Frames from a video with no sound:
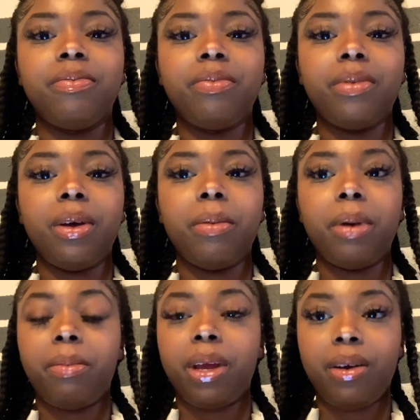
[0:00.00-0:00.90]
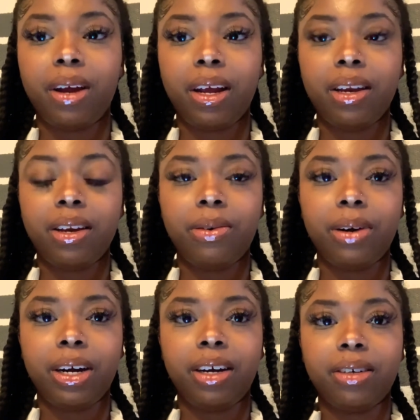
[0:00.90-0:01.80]
um, a parent
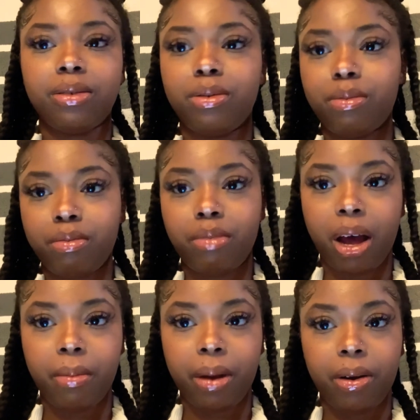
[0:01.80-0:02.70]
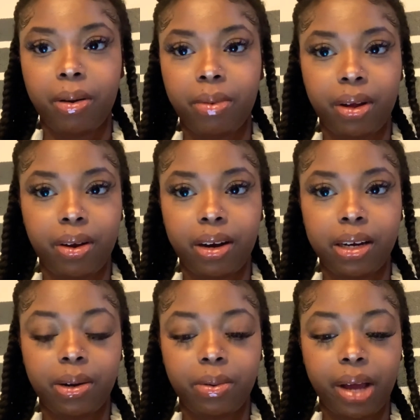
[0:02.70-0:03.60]
or by my grandparent
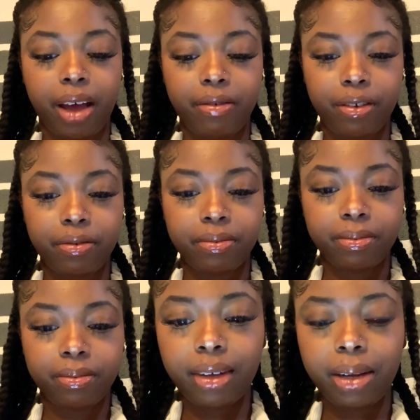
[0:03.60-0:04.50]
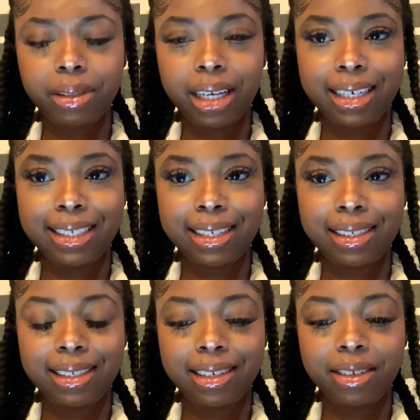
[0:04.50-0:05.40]
or what have you. I was kind of
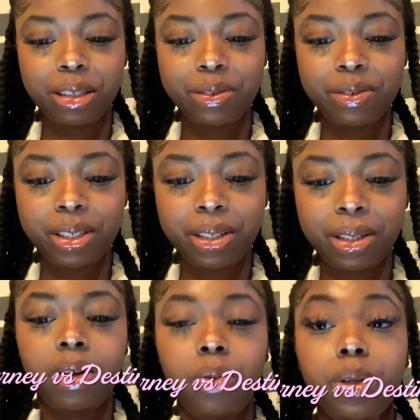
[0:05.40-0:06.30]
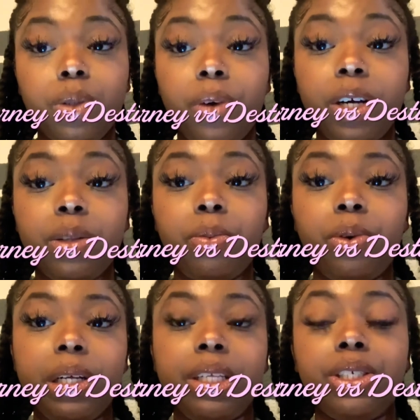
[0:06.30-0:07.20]
sensitive. What's worth
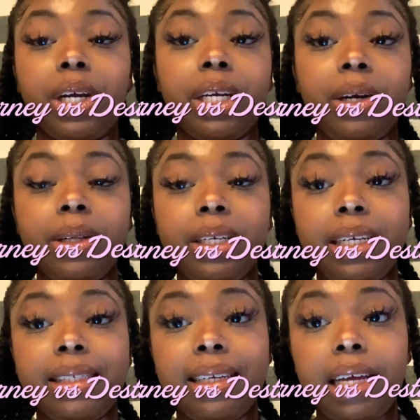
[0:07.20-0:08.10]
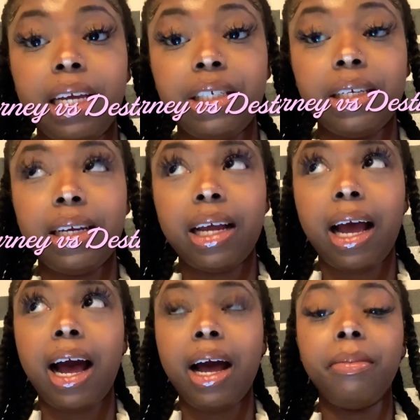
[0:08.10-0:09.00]
more, the journey or the destination?
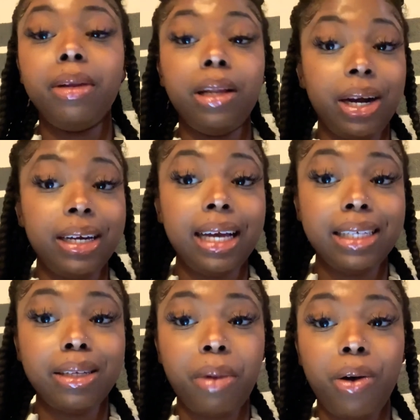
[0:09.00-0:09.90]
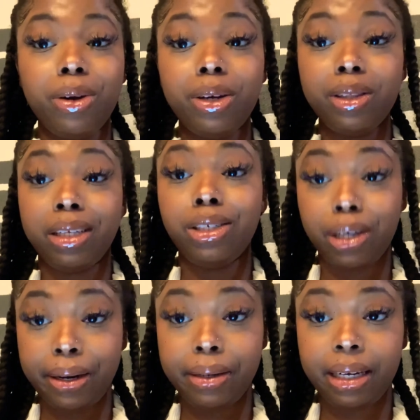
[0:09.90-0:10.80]
I'm learning as I'm older the
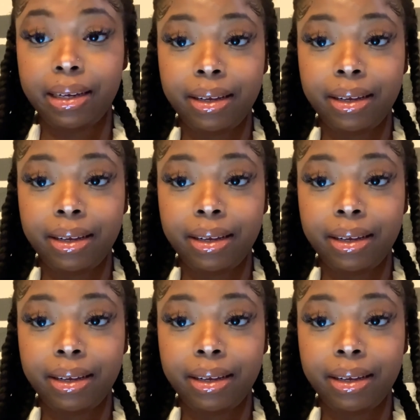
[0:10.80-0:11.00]
journey